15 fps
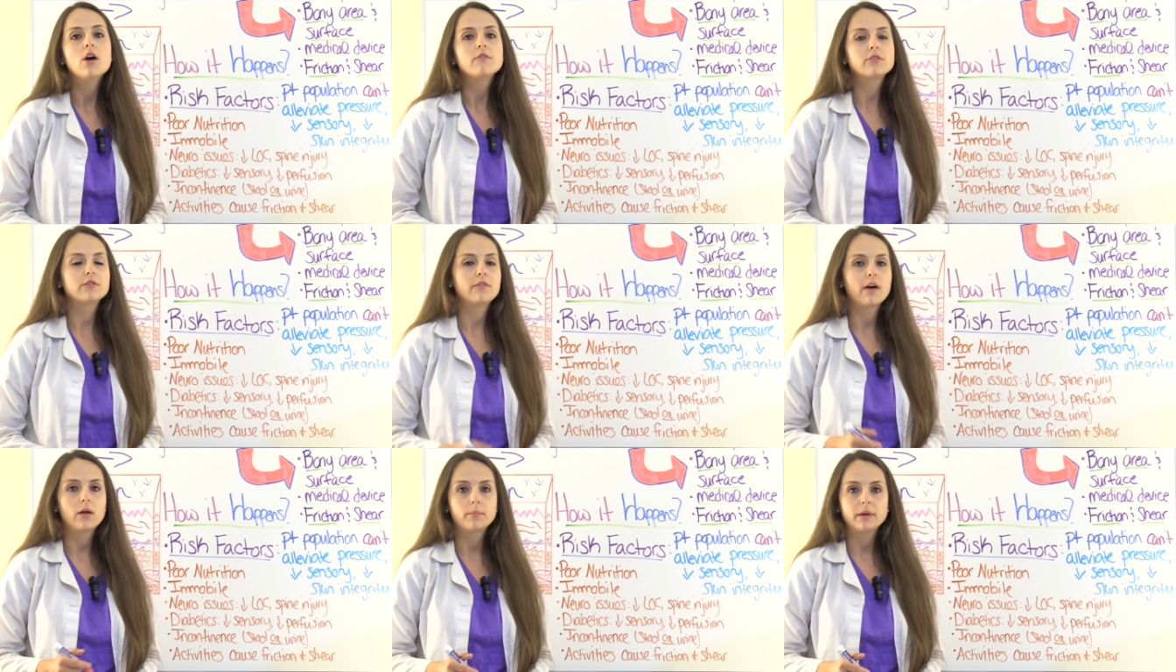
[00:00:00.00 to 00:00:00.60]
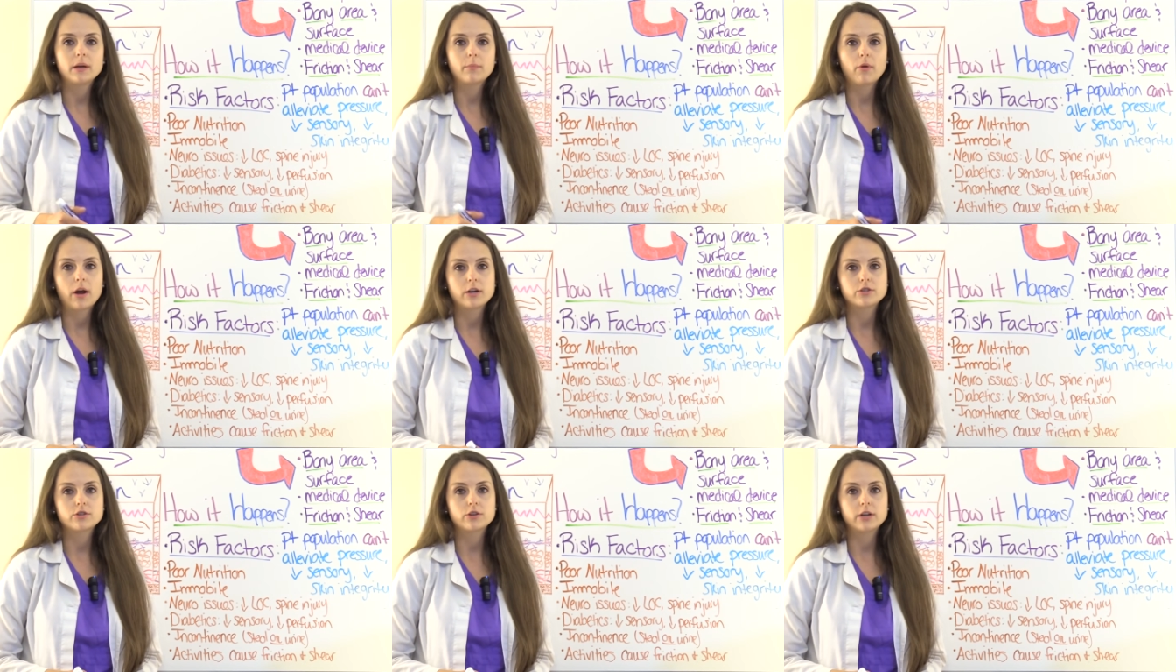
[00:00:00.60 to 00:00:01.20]
for developing a
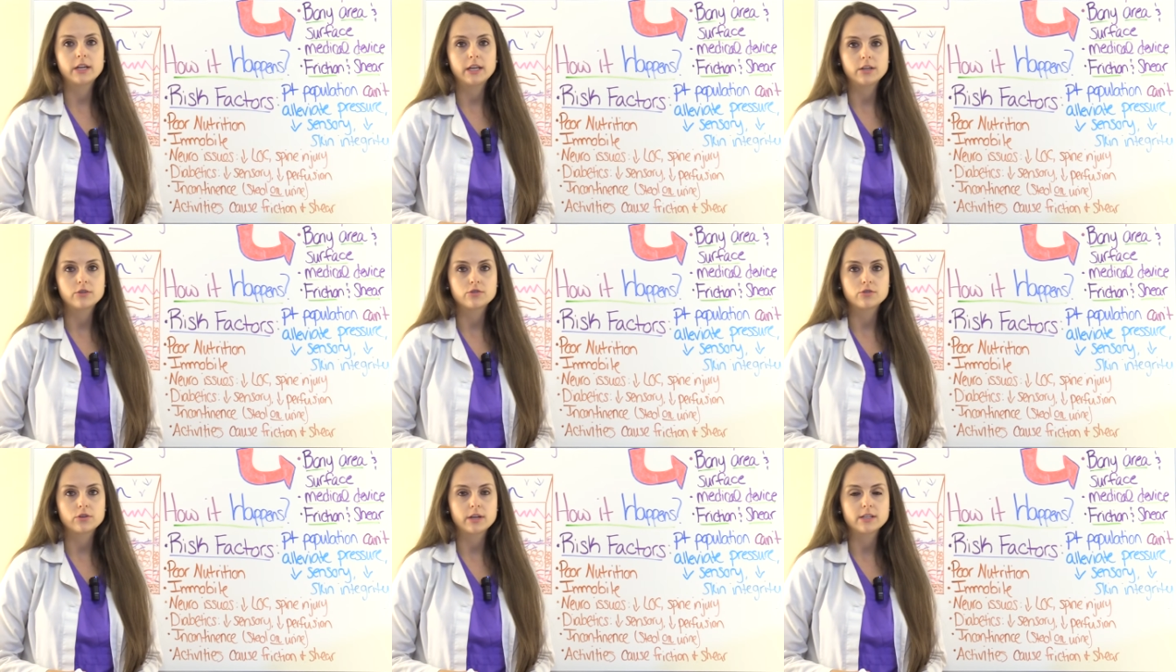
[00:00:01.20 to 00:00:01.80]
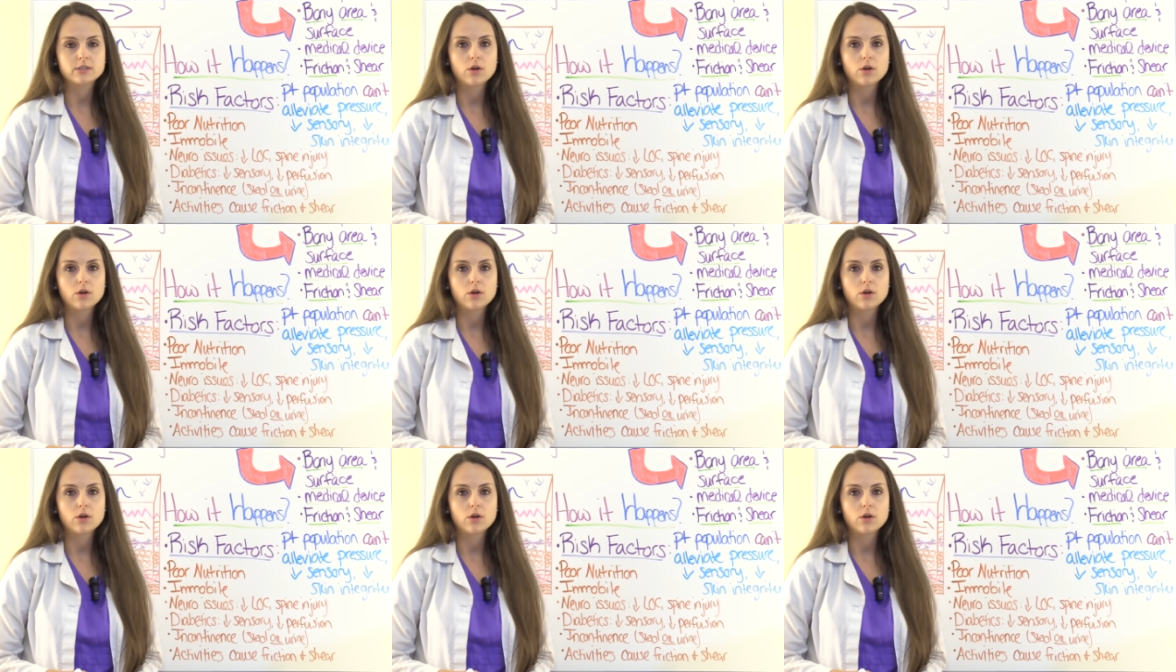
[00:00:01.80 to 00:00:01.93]
pressure injury.